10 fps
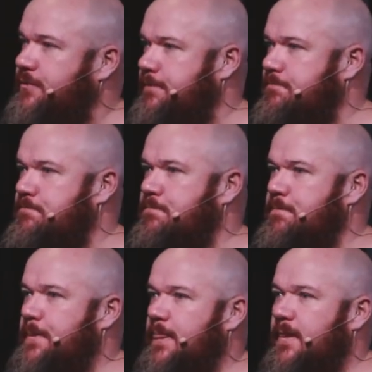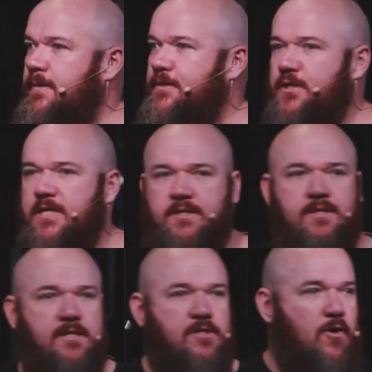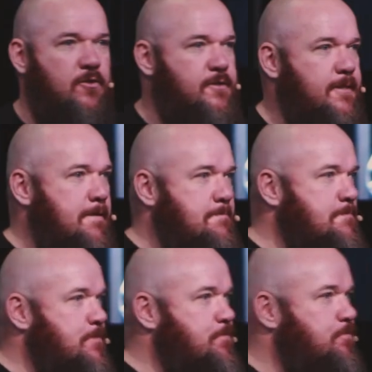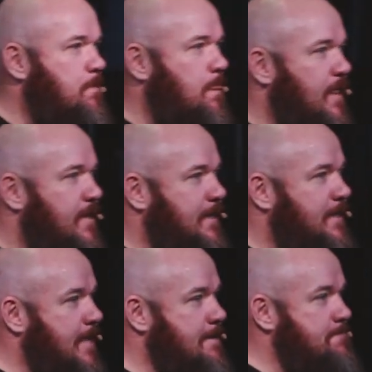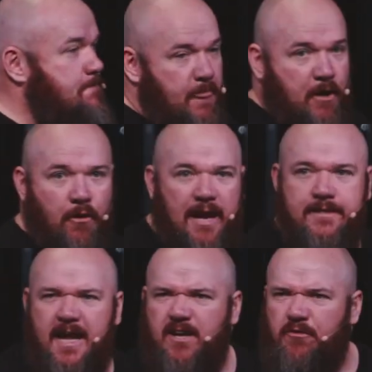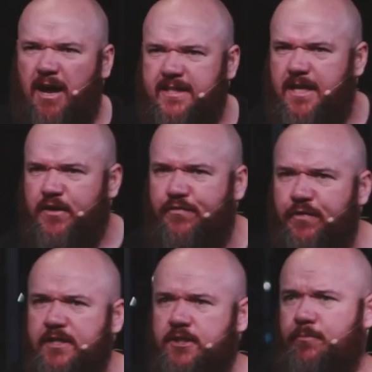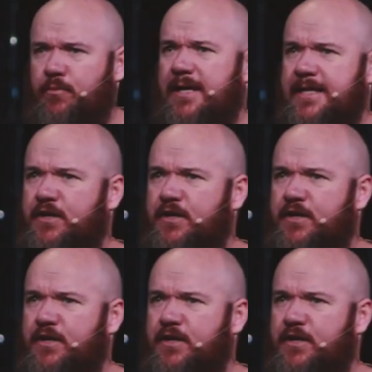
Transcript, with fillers: you. Jesus is the answer. He then, right hand, right hand of friendship, right